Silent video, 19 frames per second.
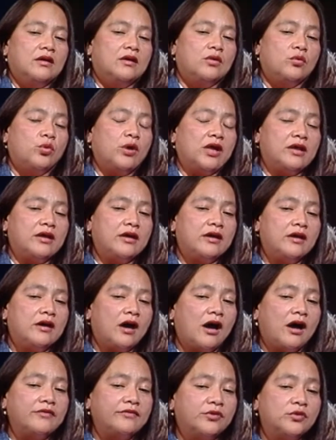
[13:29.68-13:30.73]
Well,
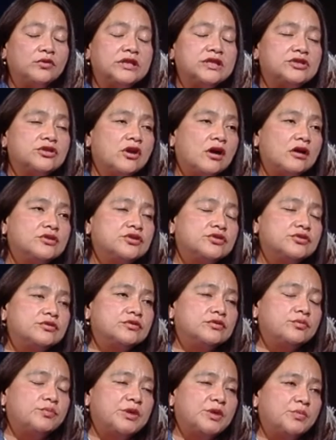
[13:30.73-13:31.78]
I've only talked
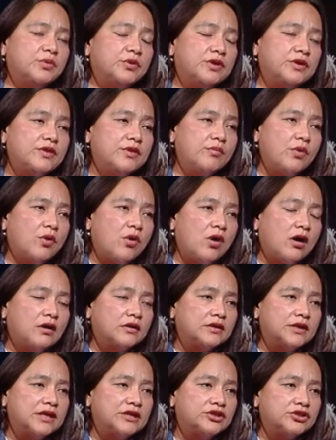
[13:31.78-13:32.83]
to people in the Mohawk
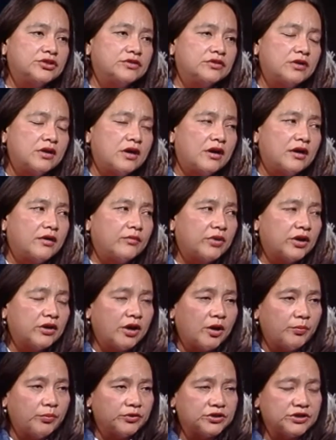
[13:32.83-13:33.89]
Nation a
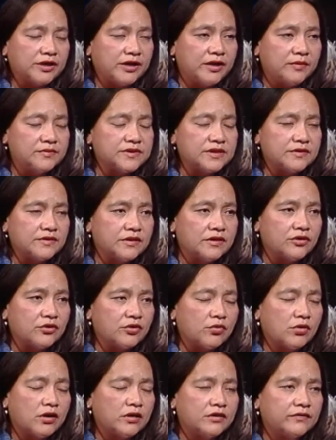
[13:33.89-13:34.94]
couple times in the
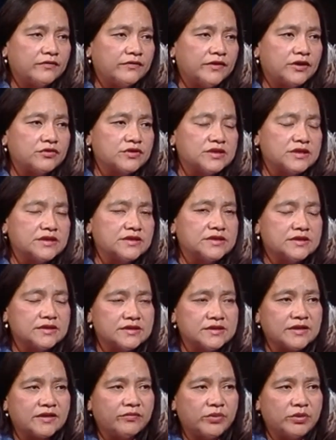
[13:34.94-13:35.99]
Iroquois Confederacy
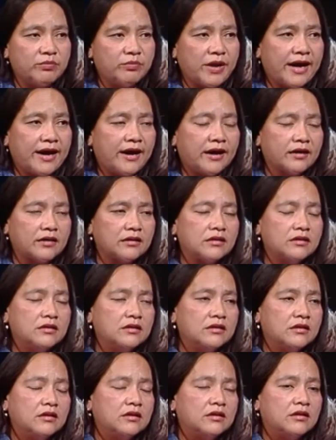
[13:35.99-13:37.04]
since I've been back.
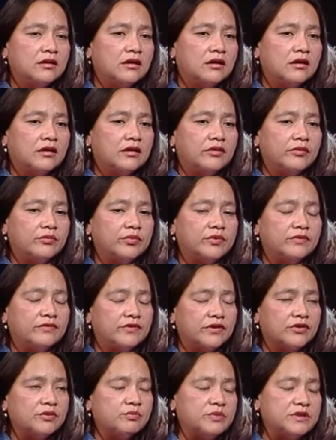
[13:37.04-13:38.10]
Been
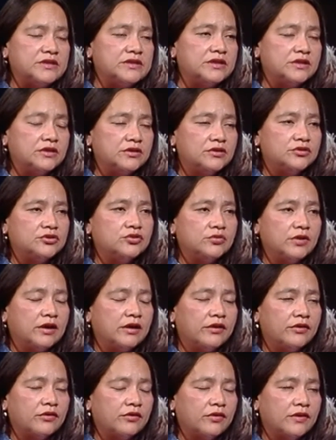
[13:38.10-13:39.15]
very busy doing
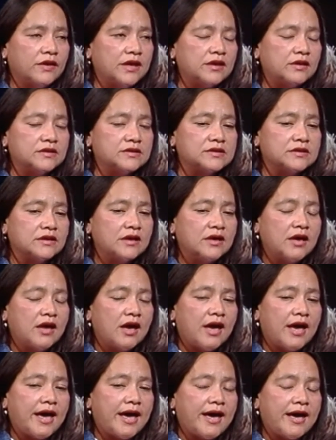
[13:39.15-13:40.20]
other things.
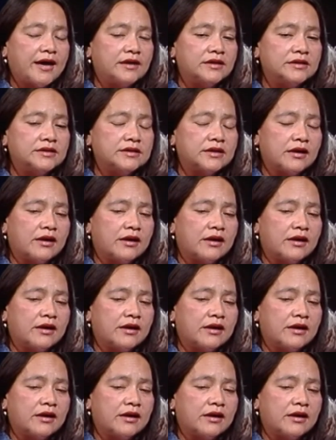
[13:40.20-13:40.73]
And